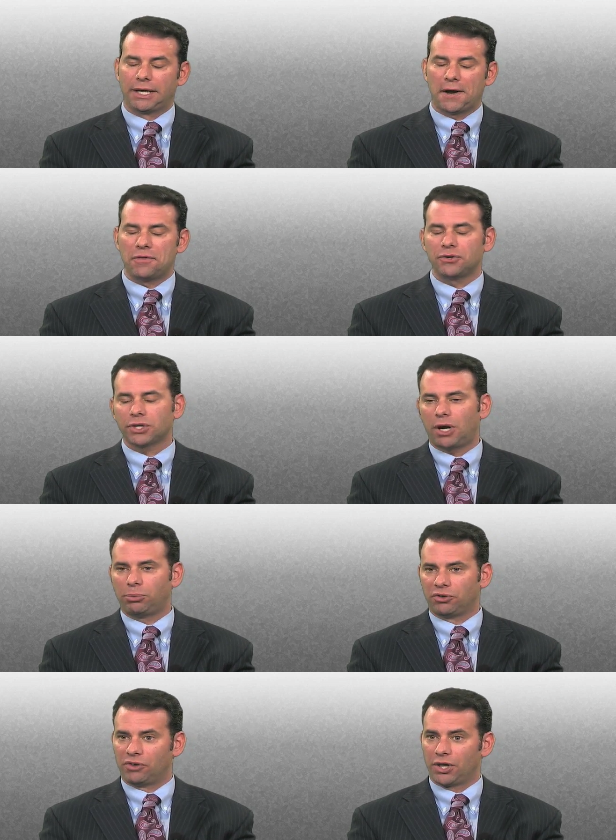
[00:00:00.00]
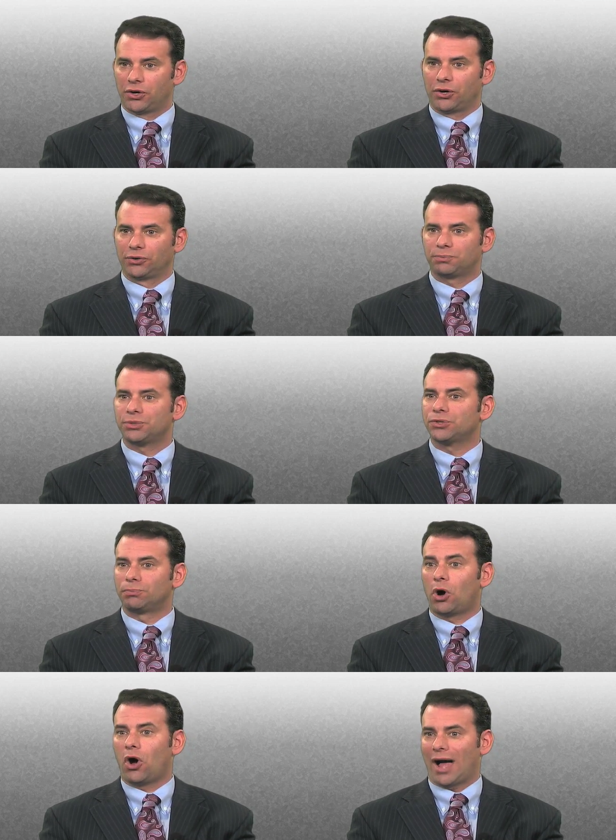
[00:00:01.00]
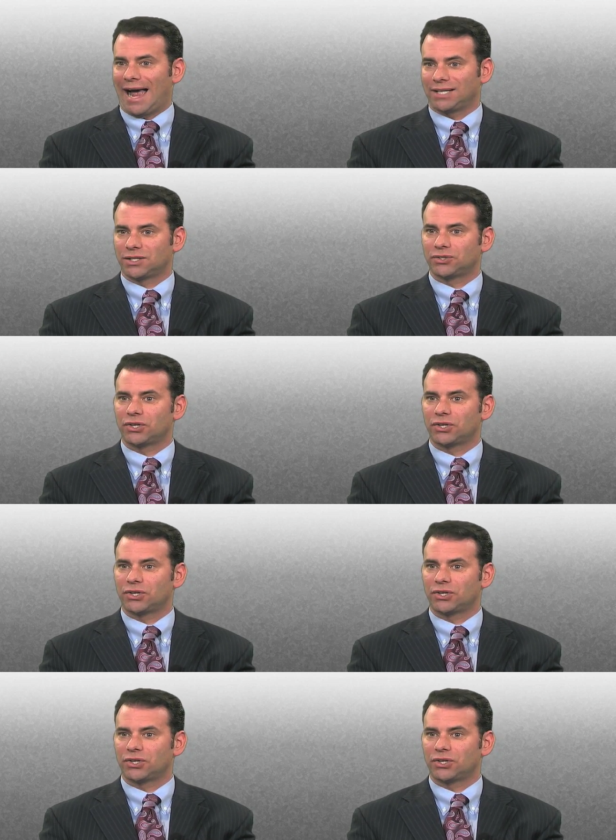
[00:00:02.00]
And there's a couple of other small assets